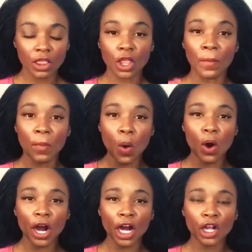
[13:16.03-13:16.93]
the
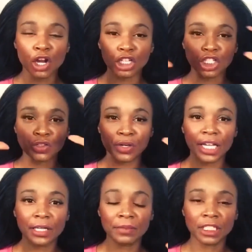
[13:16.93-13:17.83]
more your
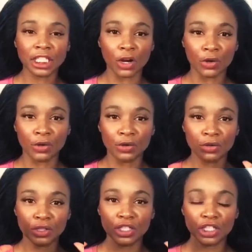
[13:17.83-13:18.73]
dream circle
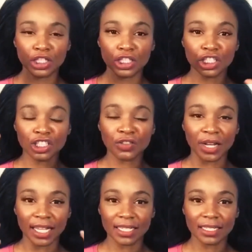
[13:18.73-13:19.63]

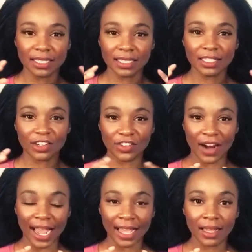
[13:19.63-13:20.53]
shrinks,
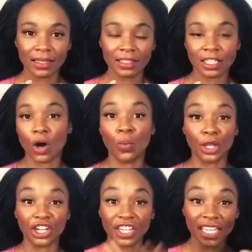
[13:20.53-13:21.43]
right? So
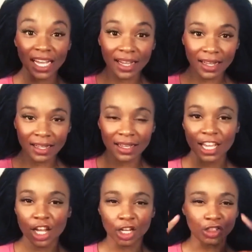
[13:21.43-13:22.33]
when you're young,
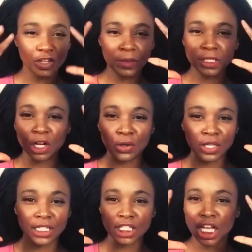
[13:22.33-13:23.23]
your dream circle
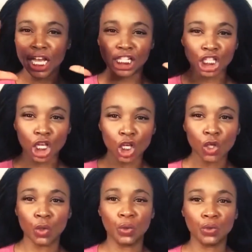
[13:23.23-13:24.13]
is
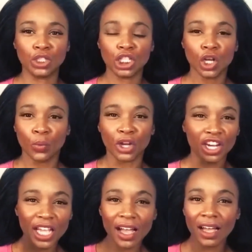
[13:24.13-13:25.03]
huge. When you're
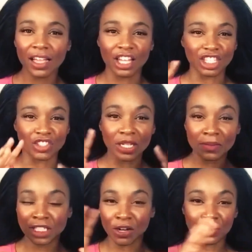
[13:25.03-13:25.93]
young, your dream
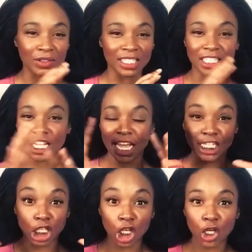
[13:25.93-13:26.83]
circle is
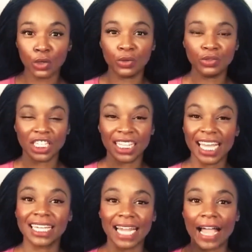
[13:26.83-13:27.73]
huge, and
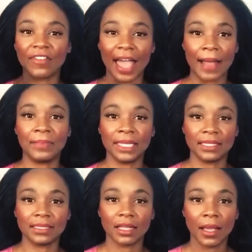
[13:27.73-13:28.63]
then life
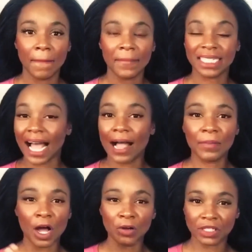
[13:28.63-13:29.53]
happens.
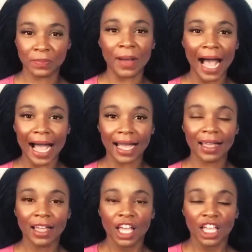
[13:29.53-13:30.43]
Time goes by,
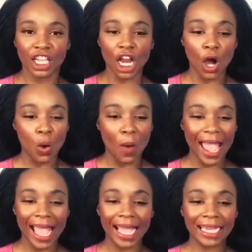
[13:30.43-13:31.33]
you know,
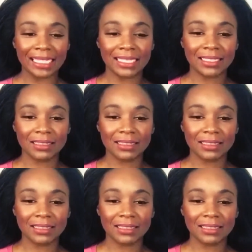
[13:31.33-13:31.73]
and